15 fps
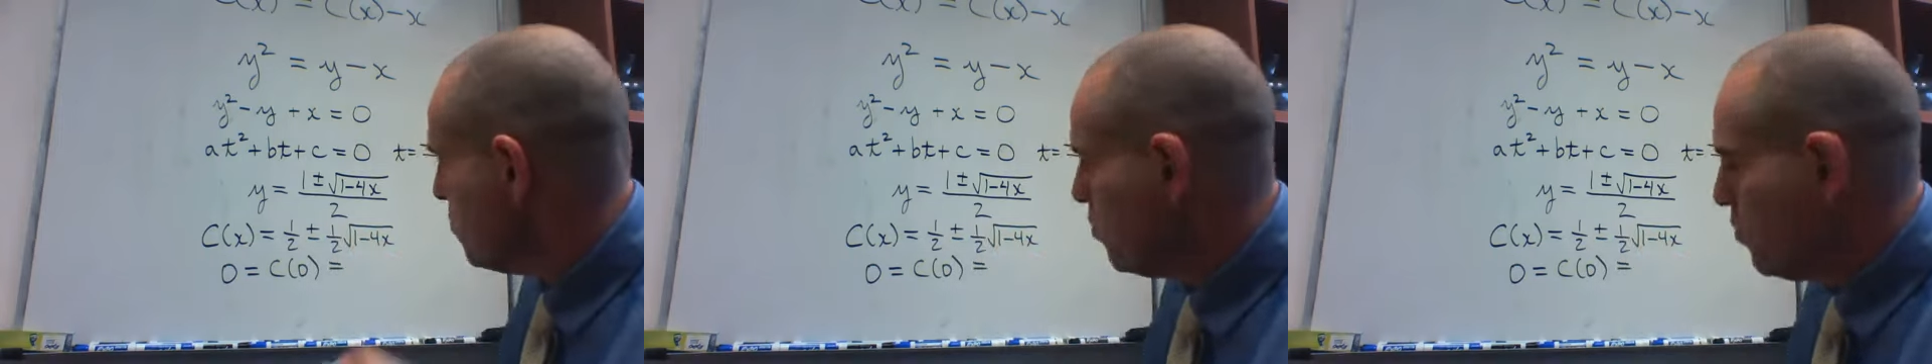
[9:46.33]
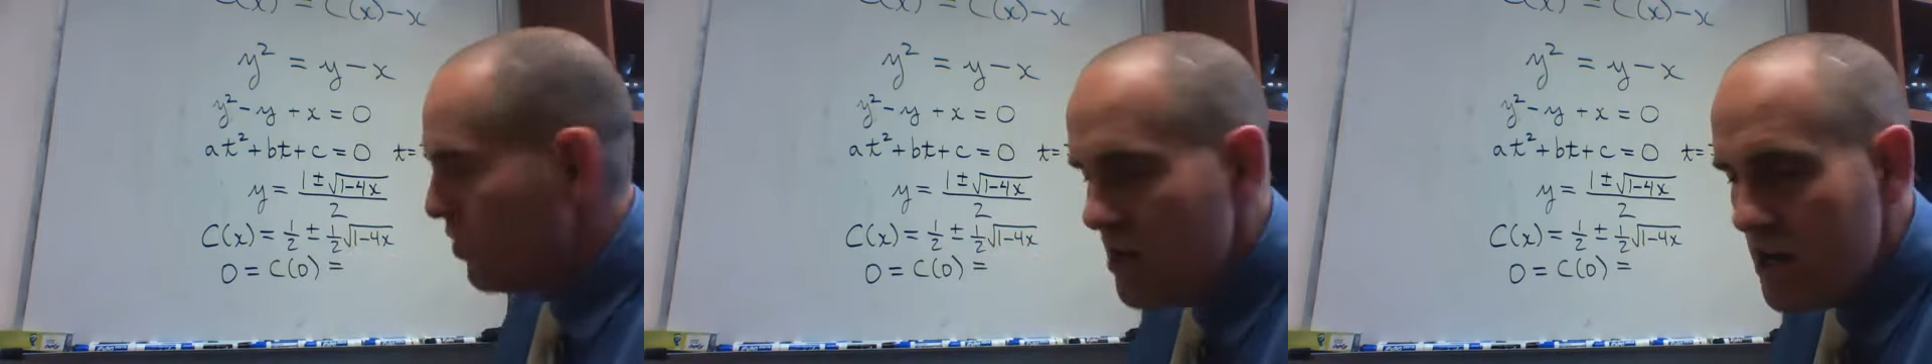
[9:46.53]

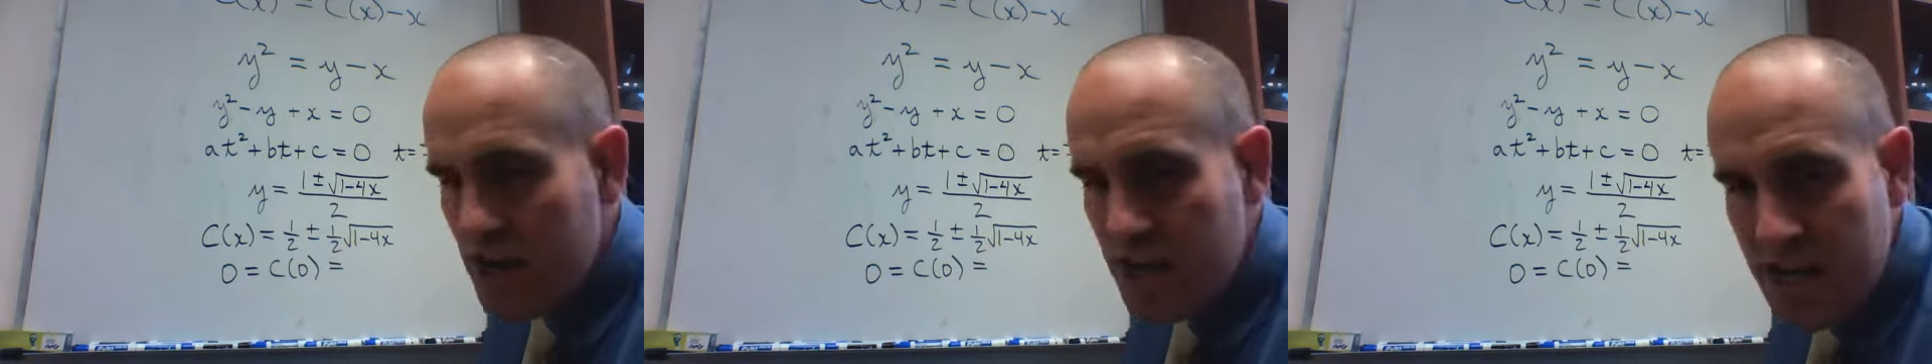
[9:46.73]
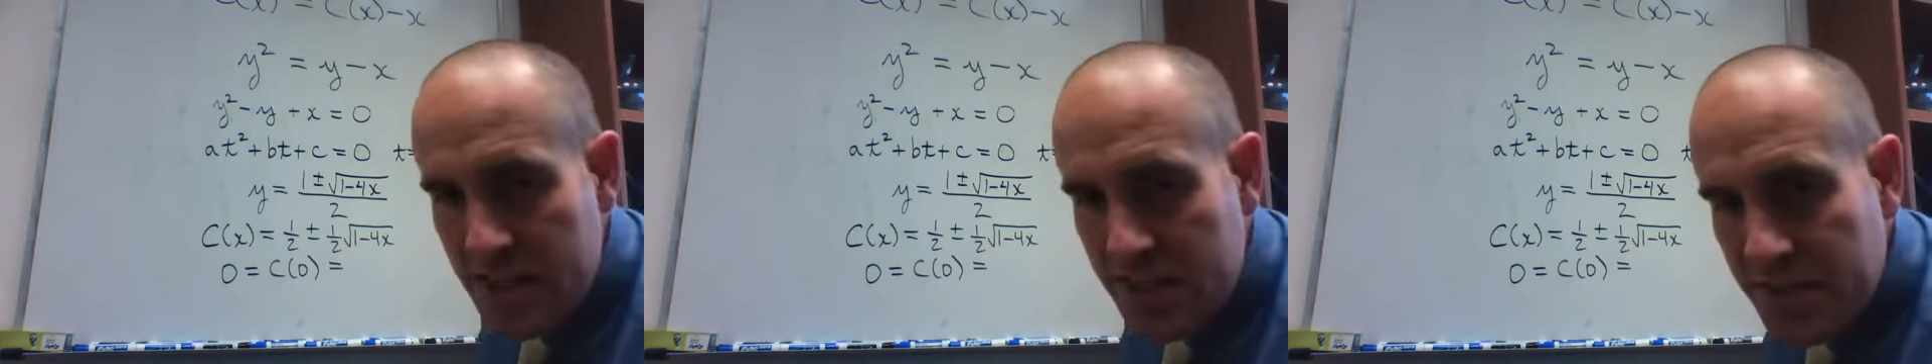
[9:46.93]

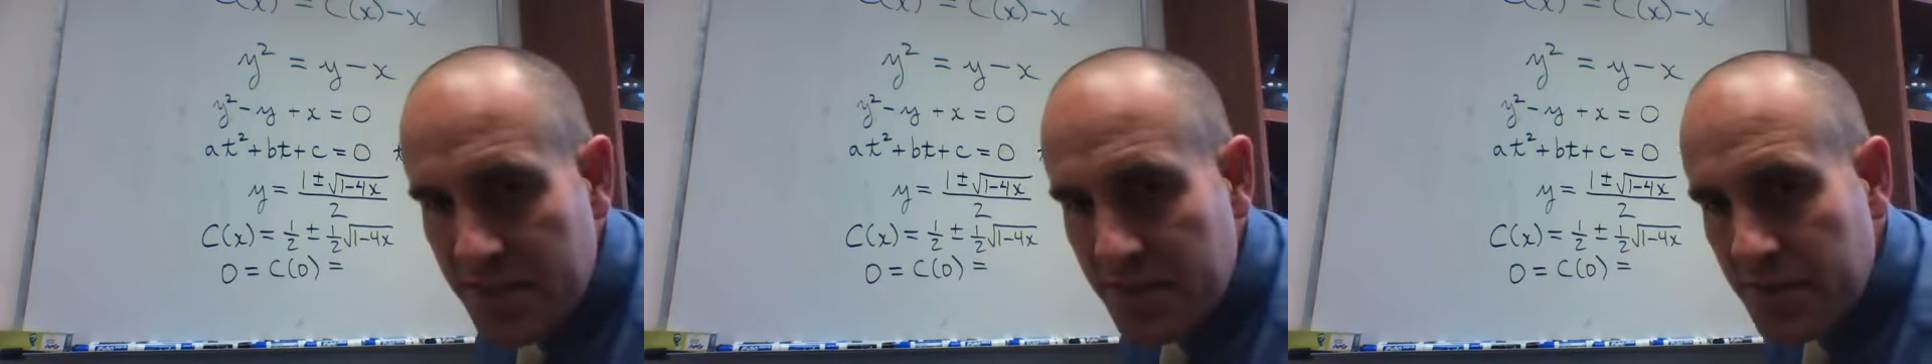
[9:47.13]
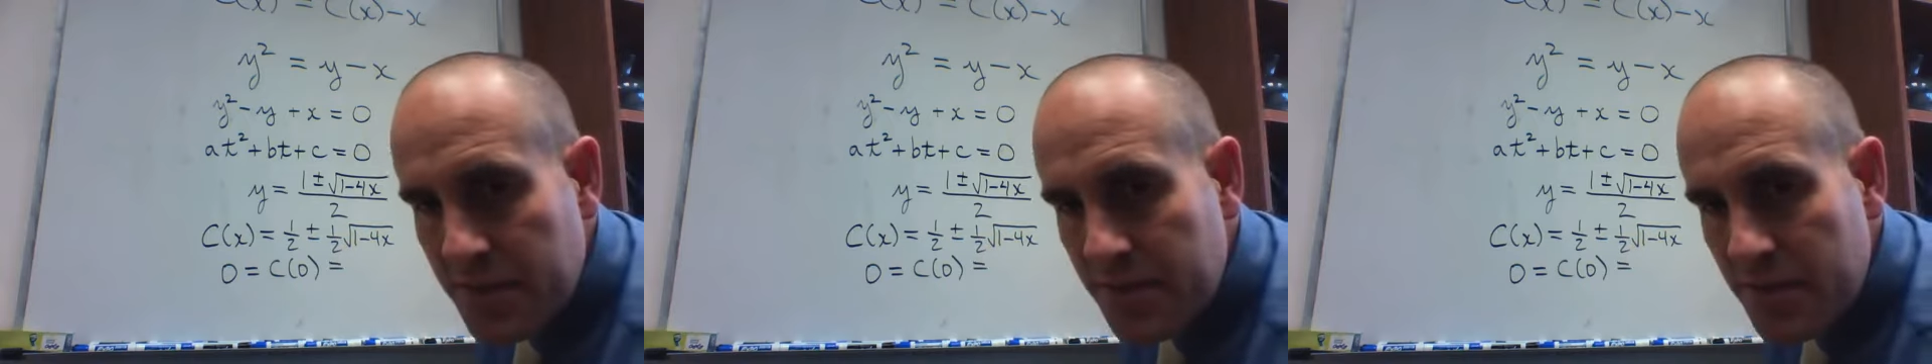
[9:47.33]
1. Do
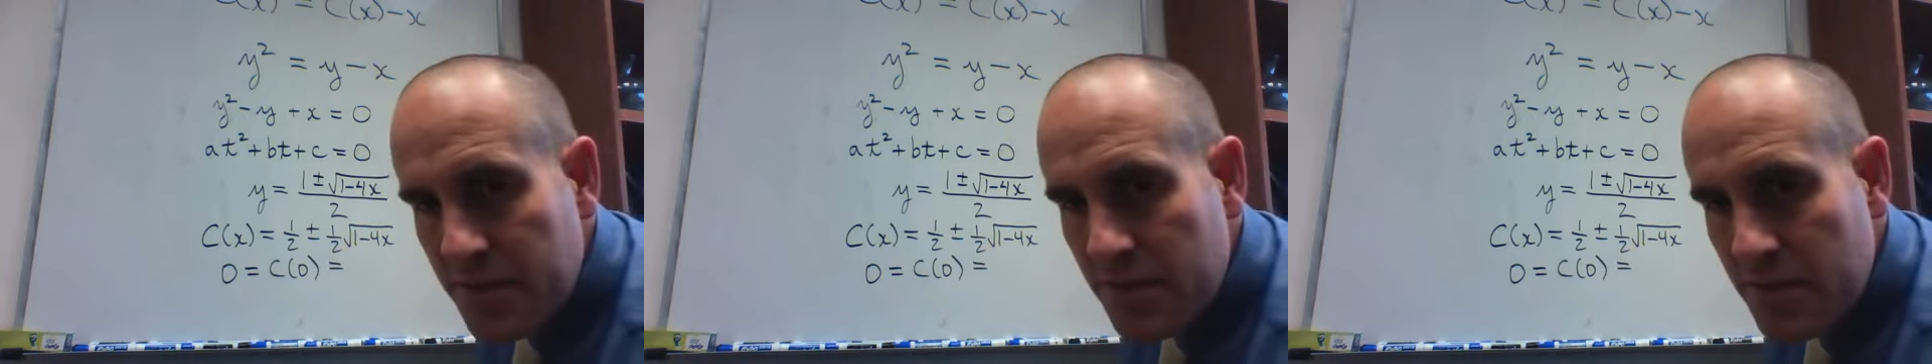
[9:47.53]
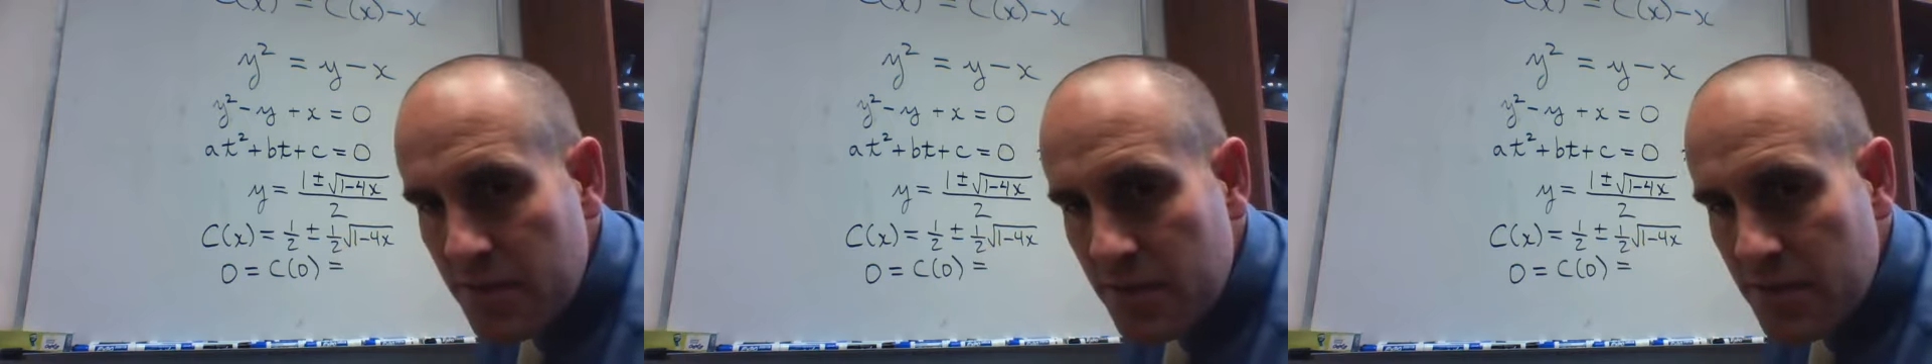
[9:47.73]

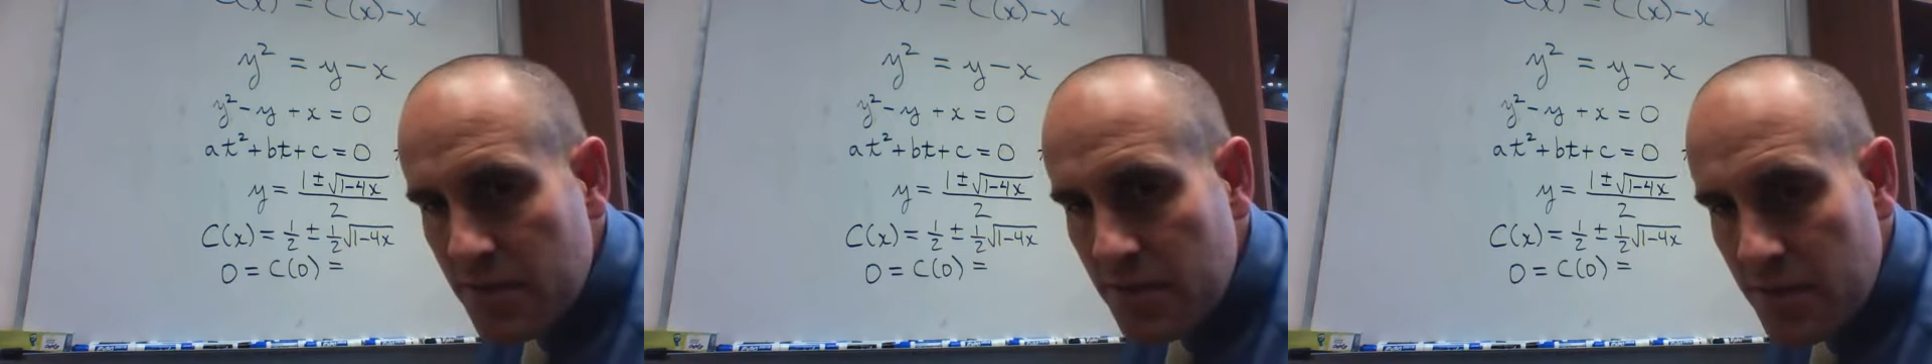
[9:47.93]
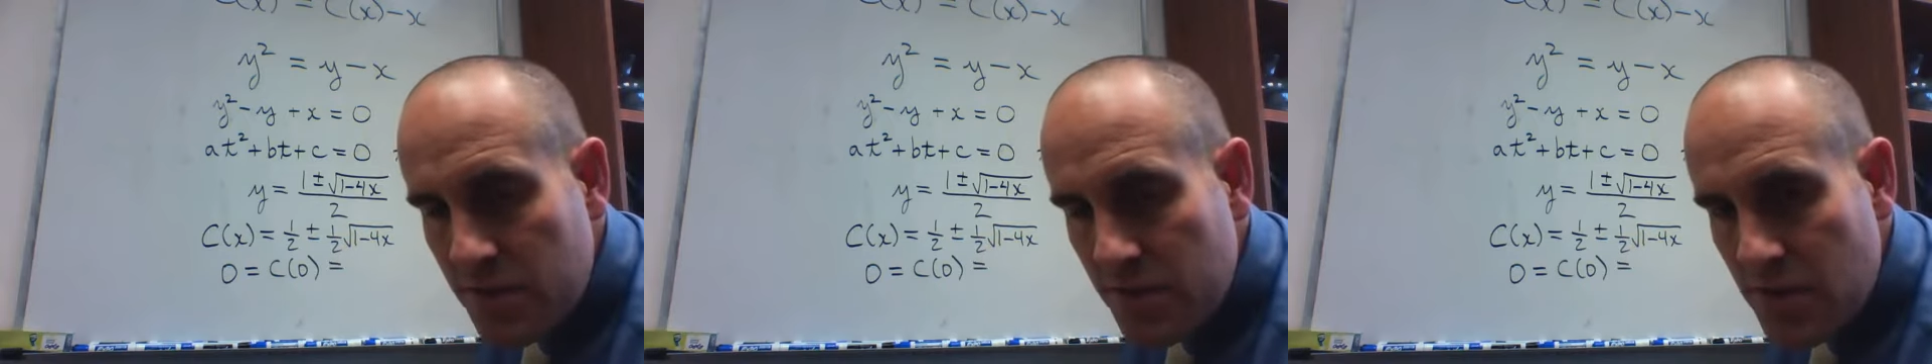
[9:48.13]

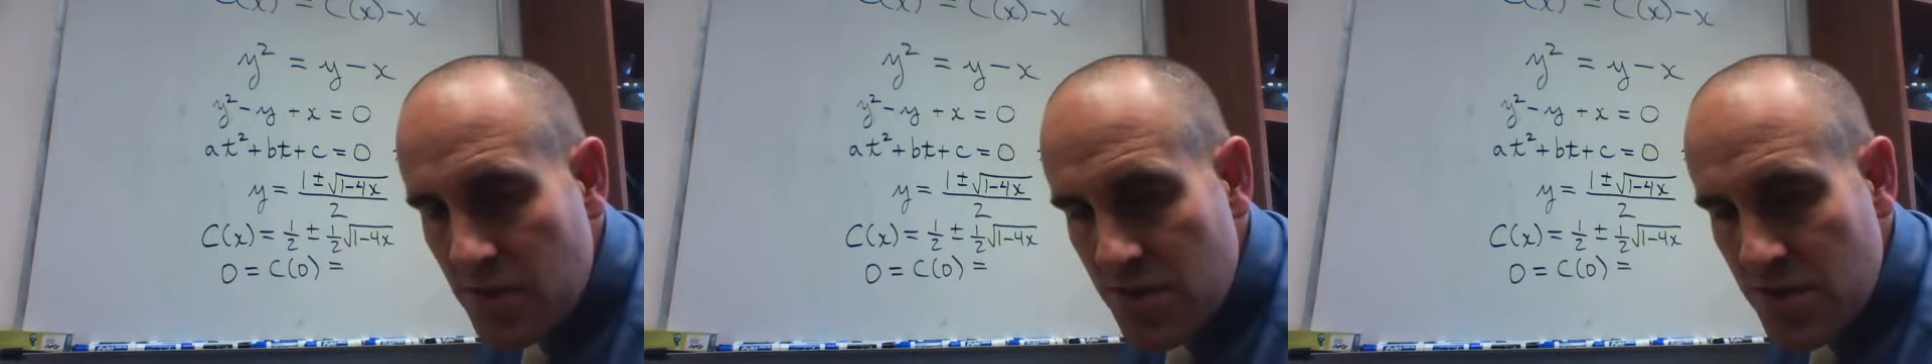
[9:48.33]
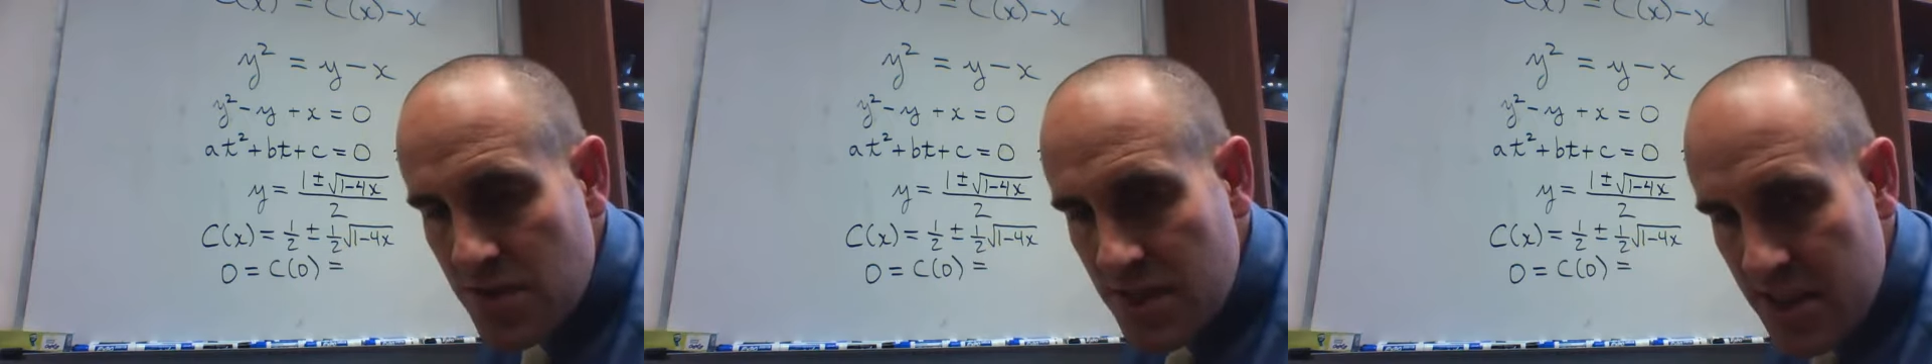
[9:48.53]
you
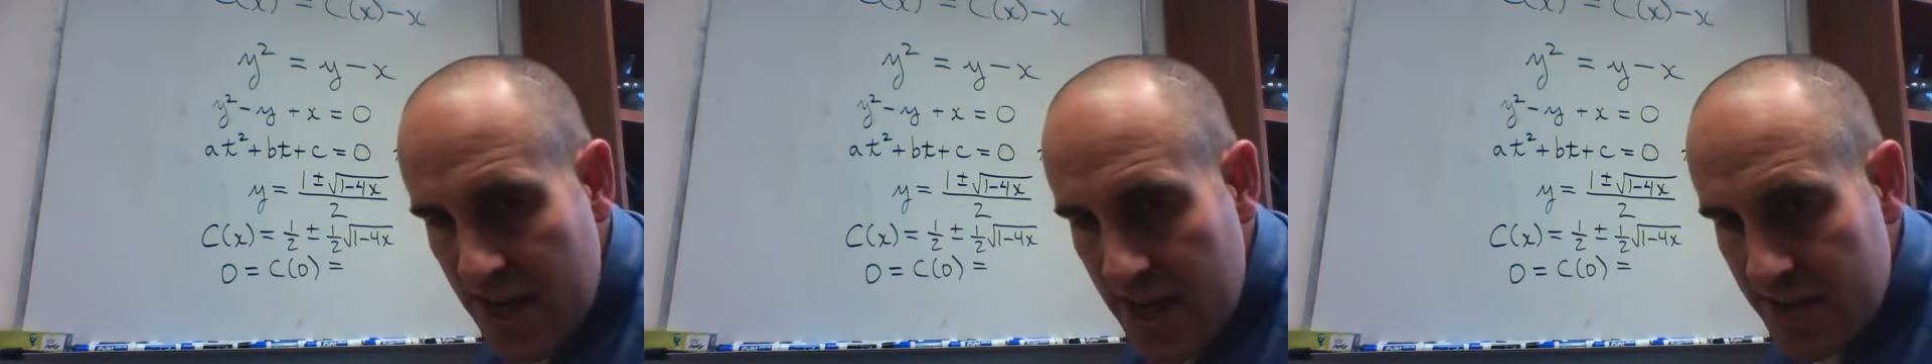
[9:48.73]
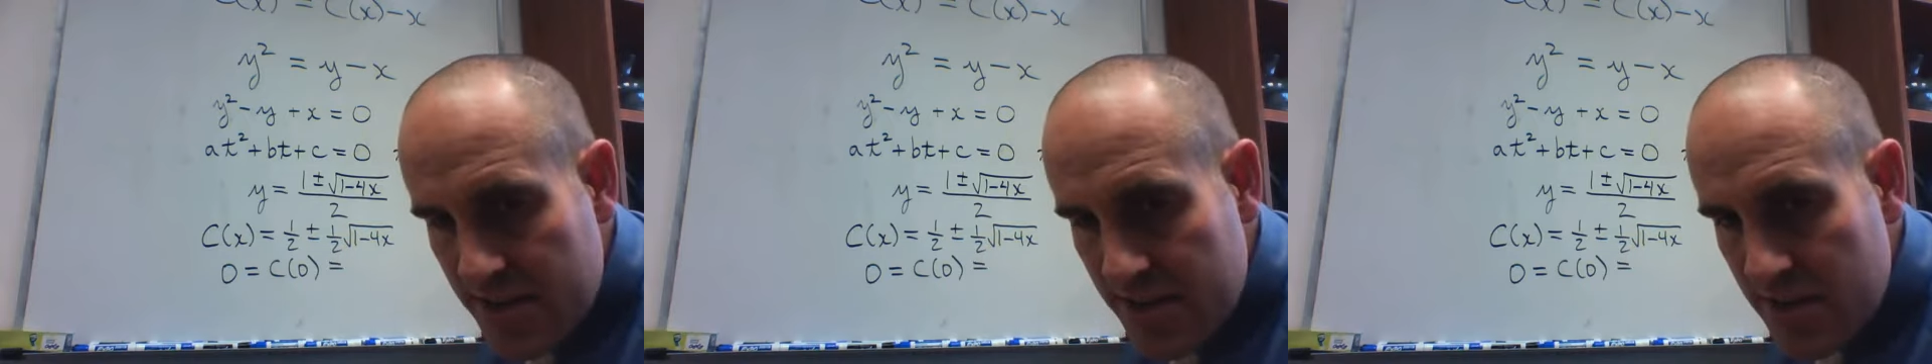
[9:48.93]
see
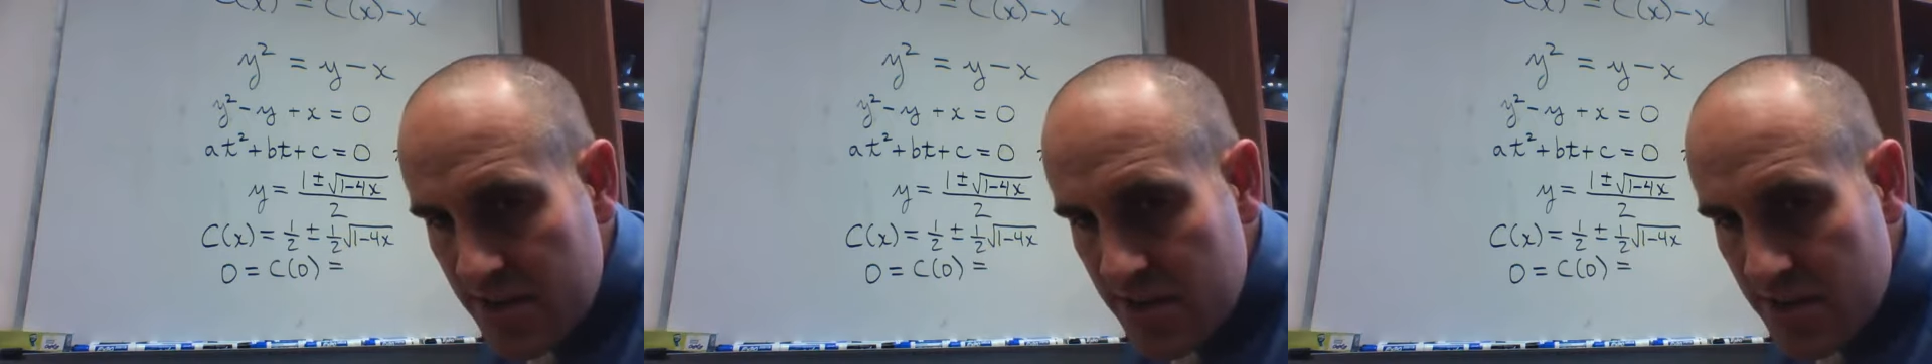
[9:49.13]
that?